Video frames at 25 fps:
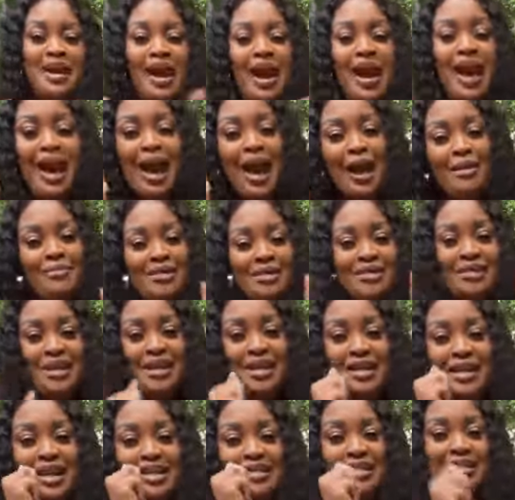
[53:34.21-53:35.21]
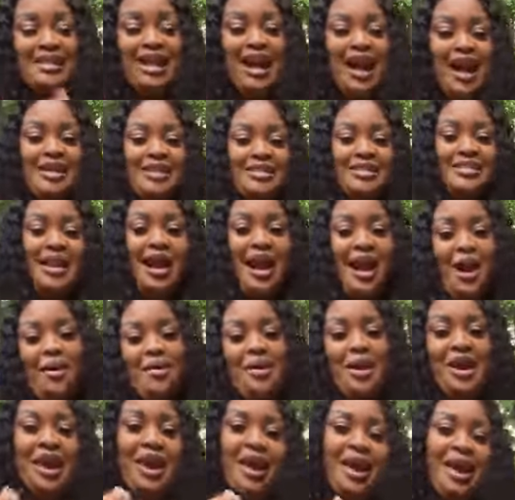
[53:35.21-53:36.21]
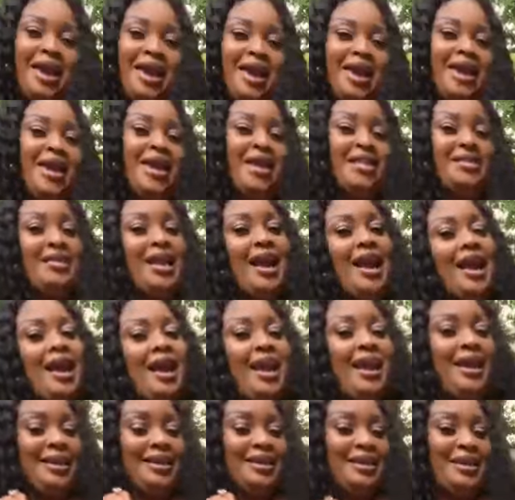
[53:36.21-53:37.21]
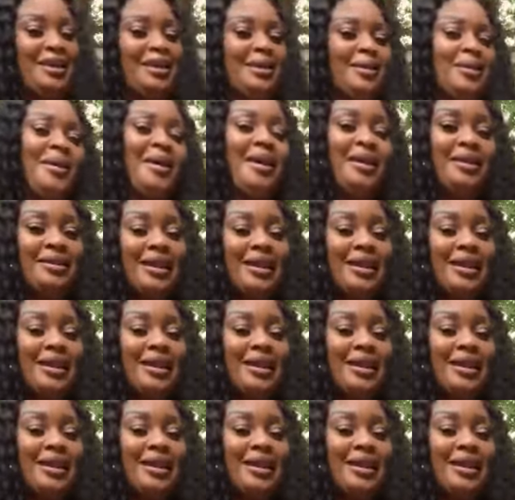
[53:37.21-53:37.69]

Yeah, I'm seeing the stars now. Yay, thank you.